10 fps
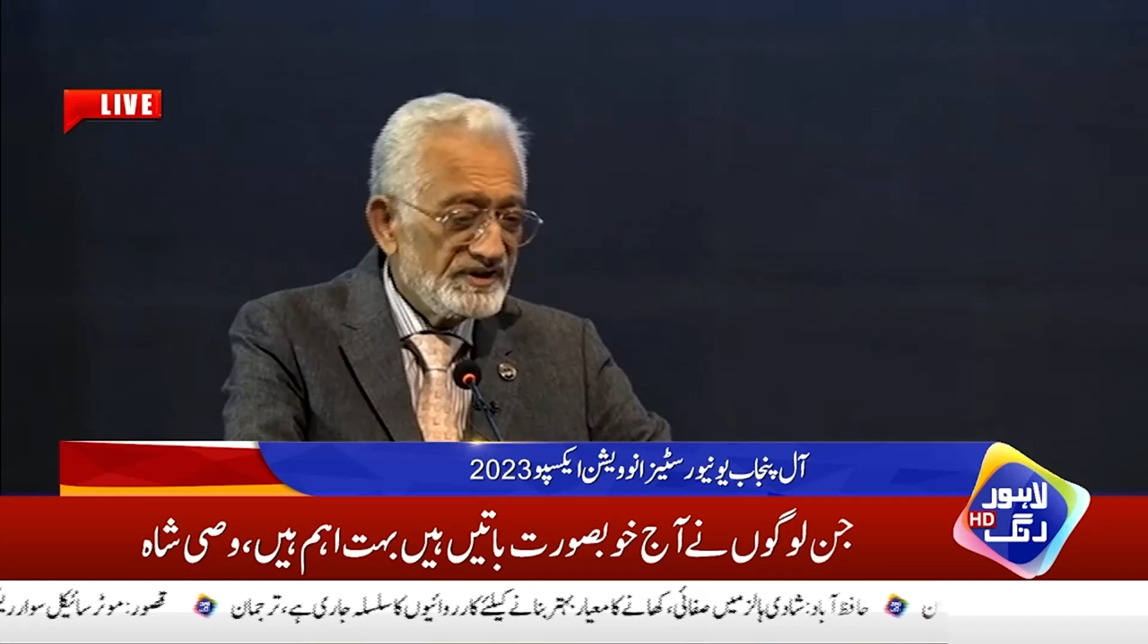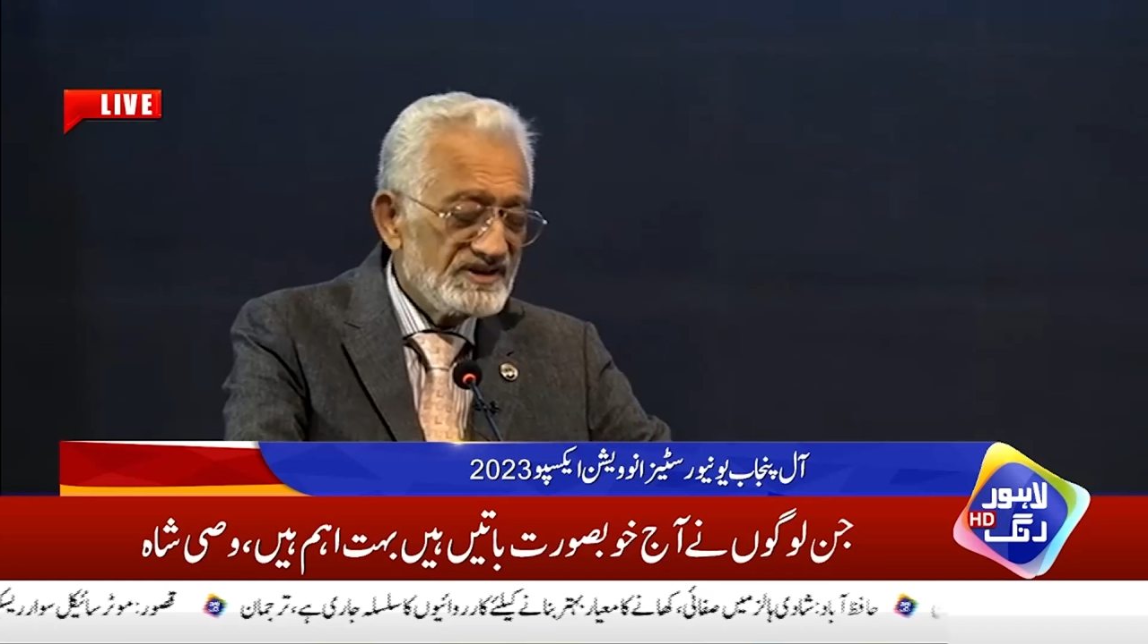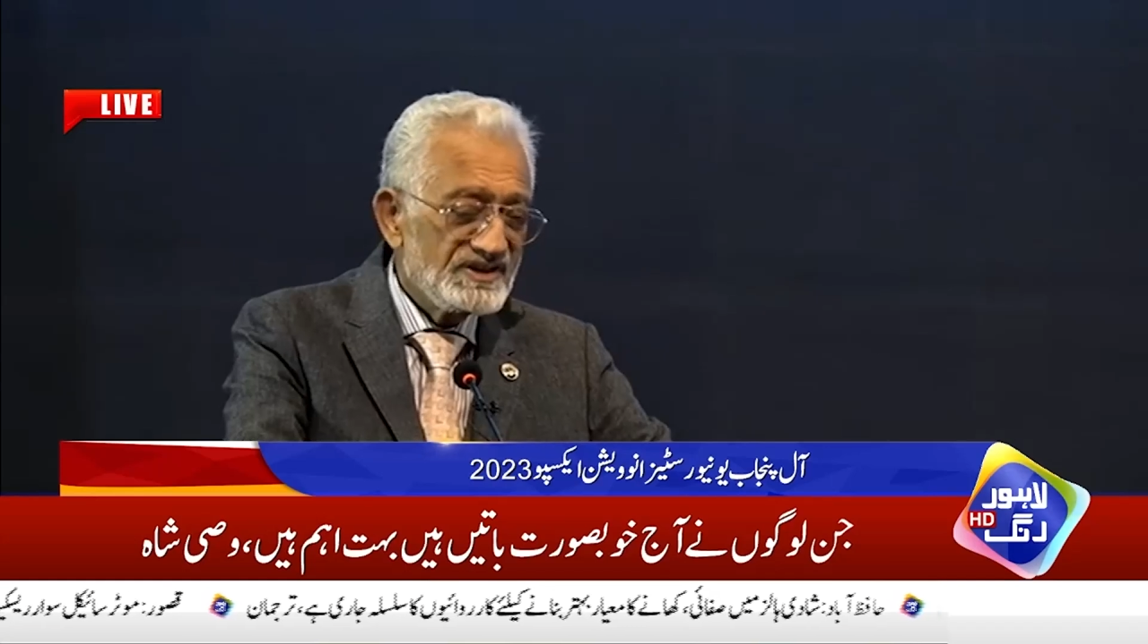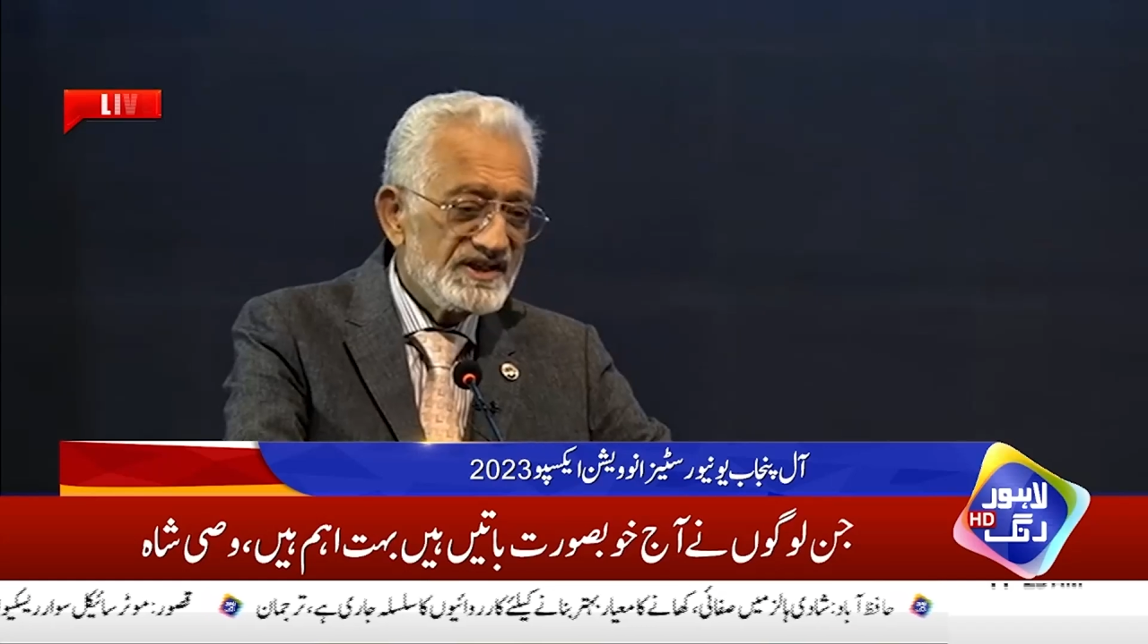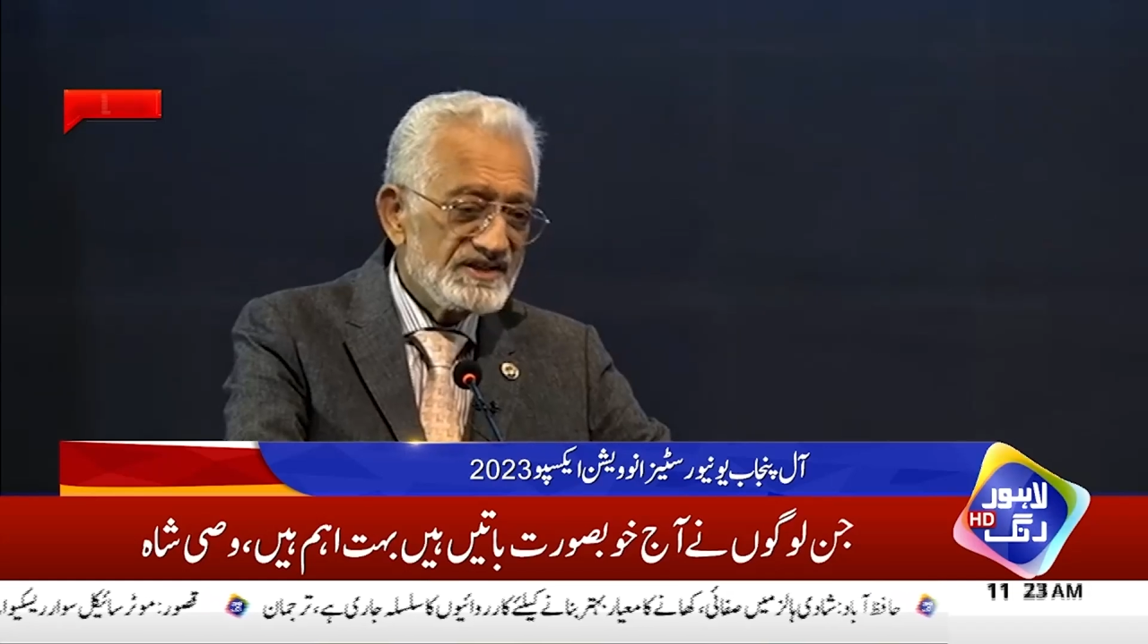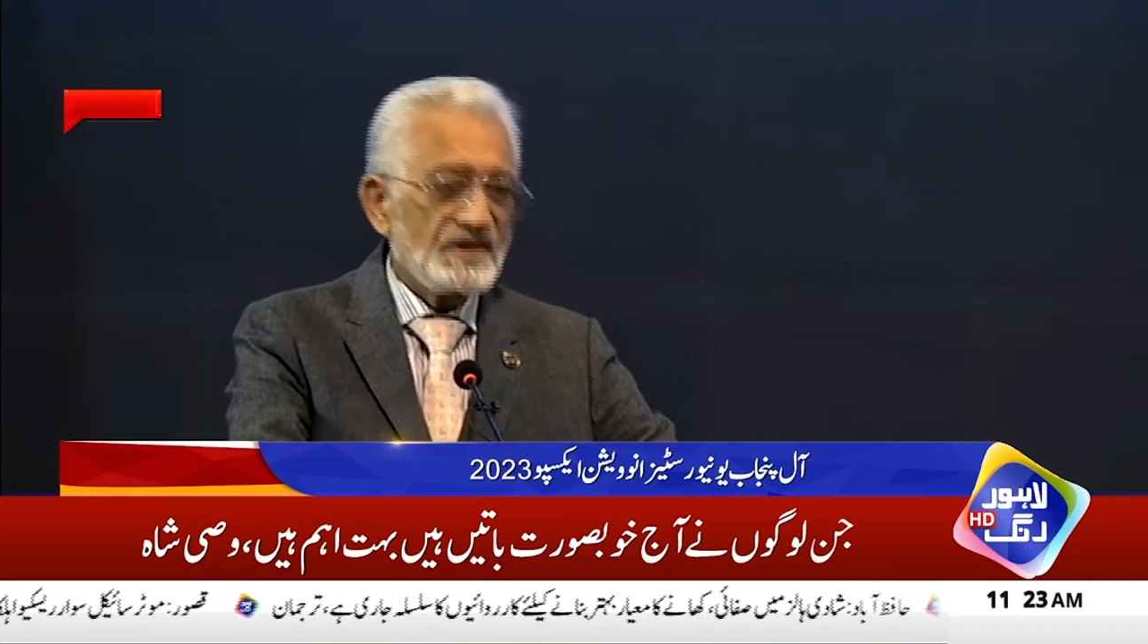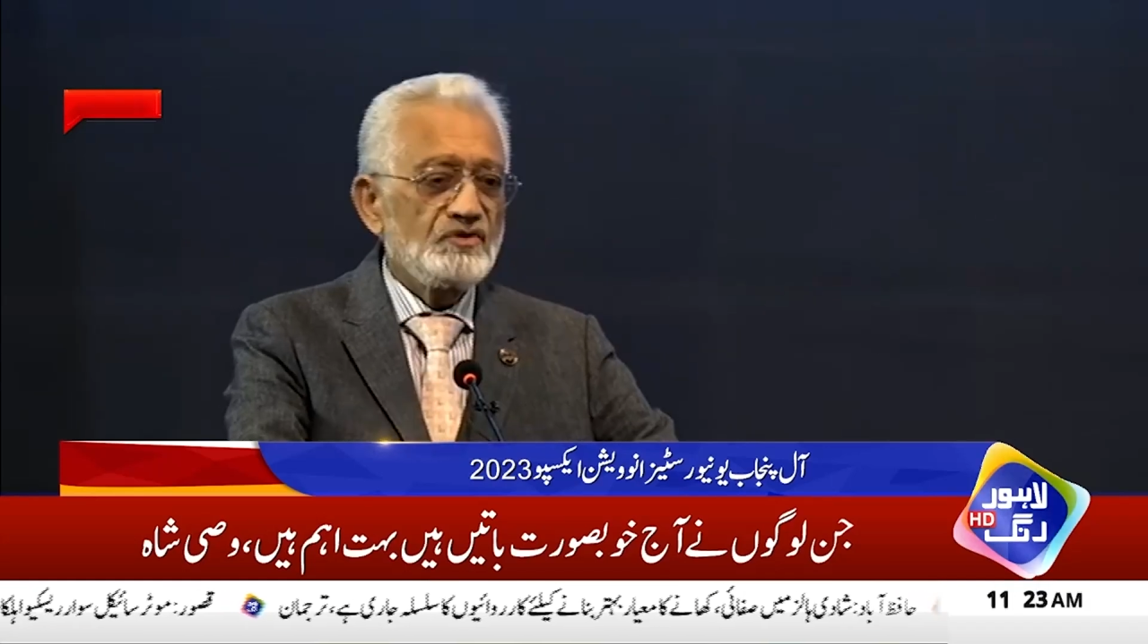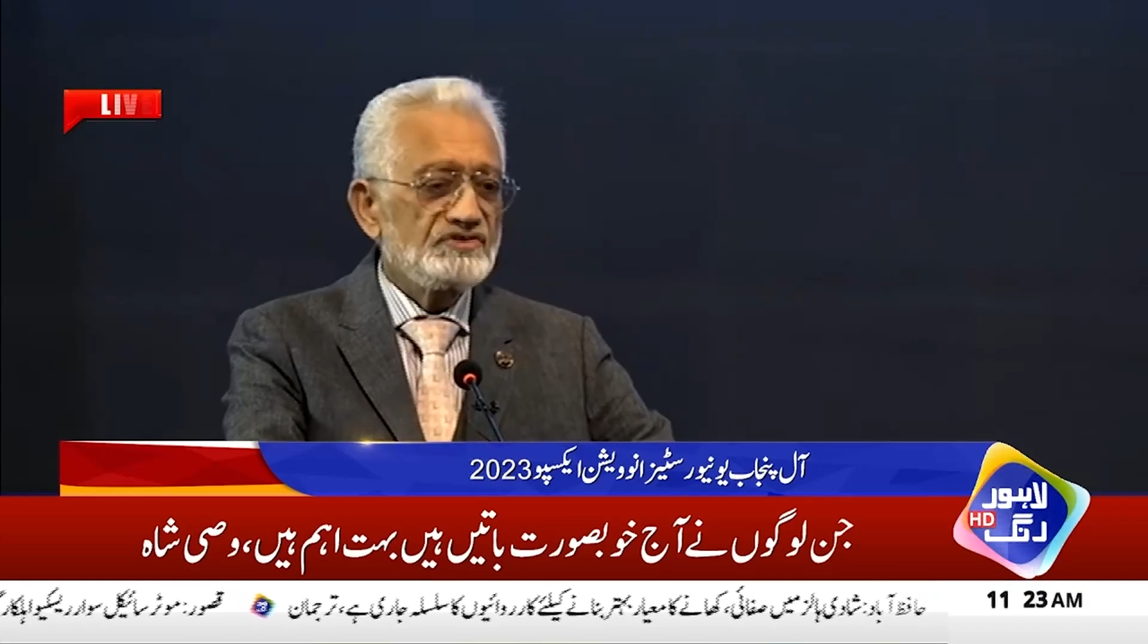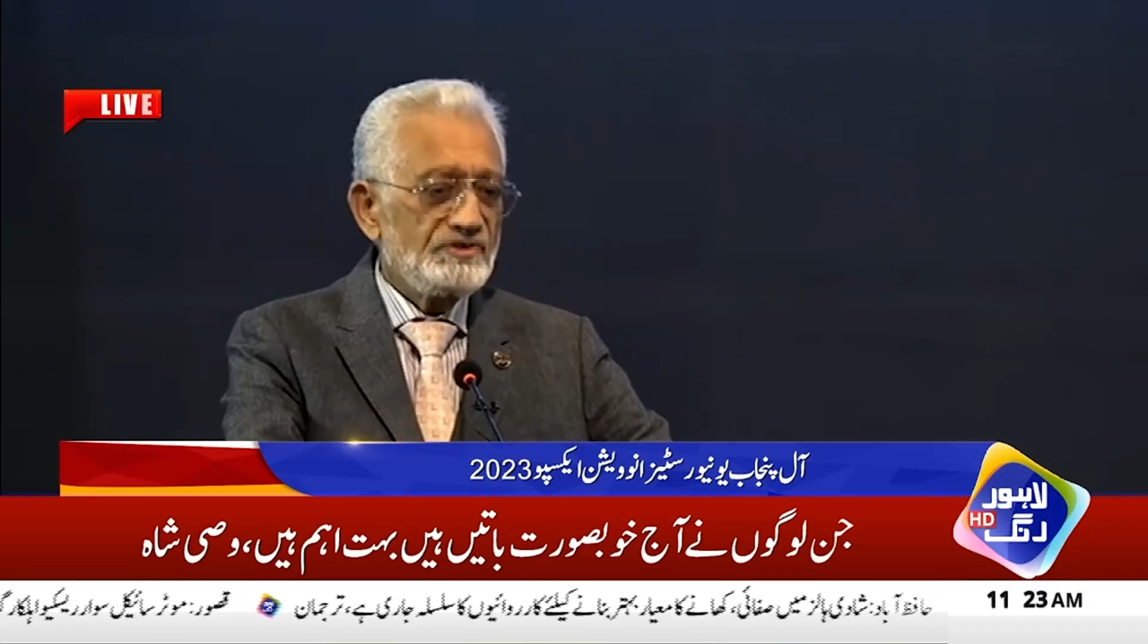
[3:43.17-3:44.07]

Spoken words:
3,000